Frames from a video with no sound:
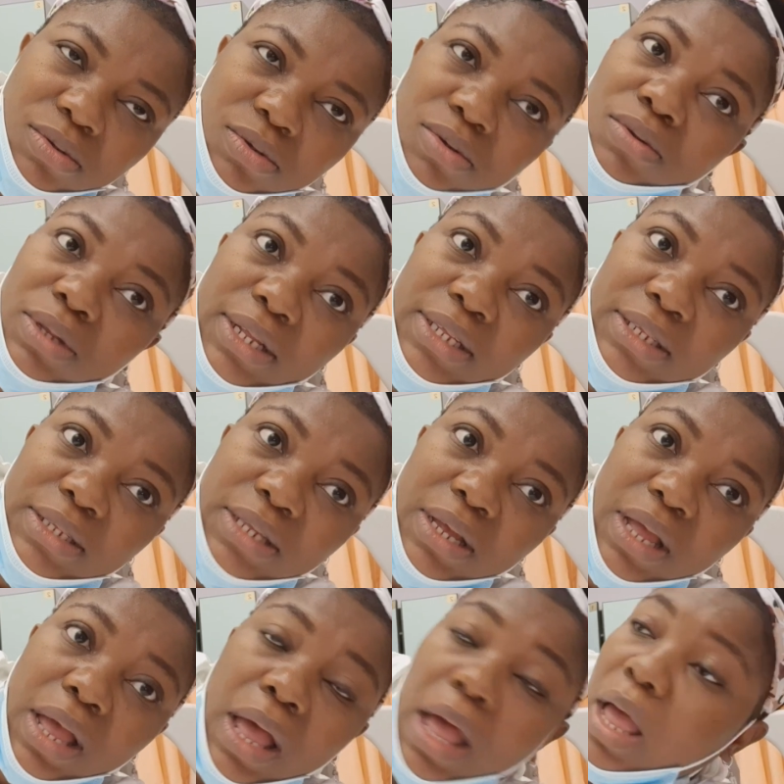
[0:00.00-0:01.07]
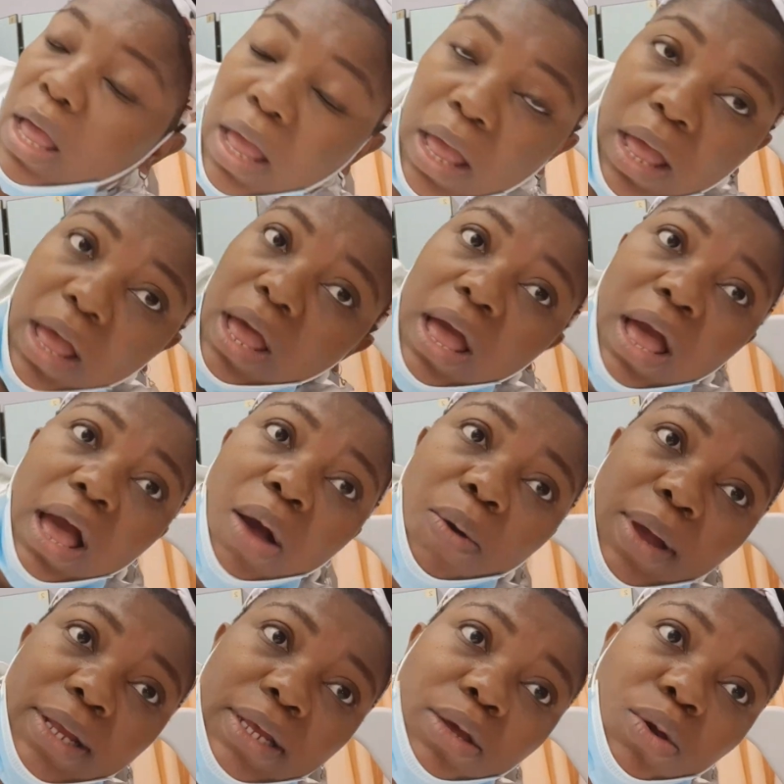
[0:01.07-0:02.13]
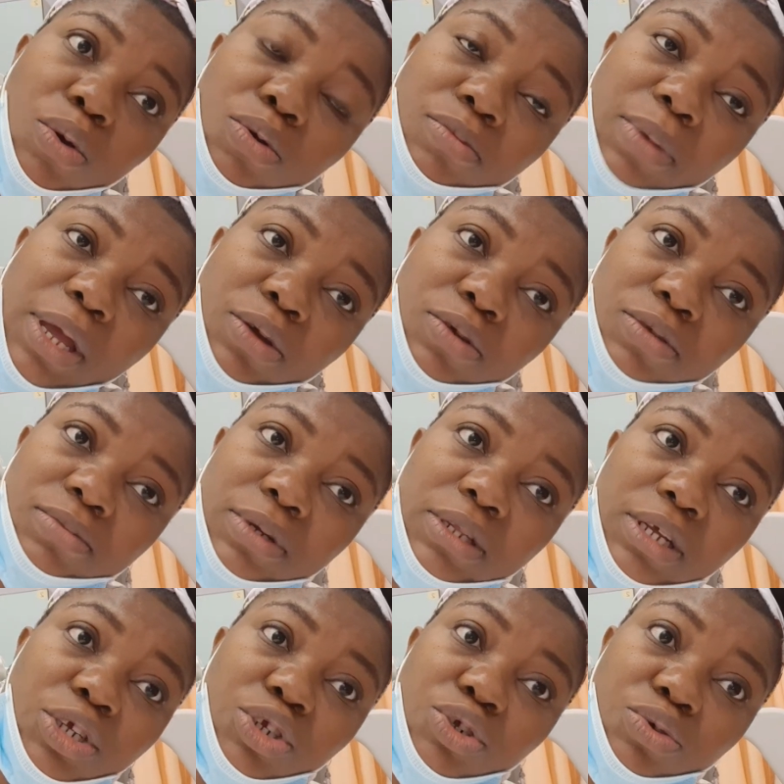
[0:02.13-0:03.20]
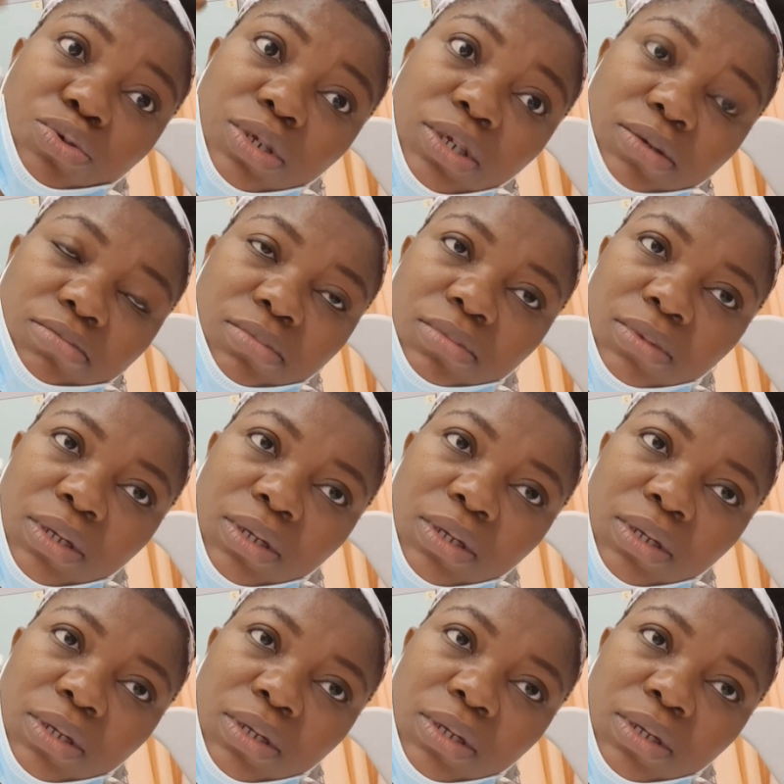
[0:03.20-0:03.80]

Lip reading: So that is how I called my husband and showed him.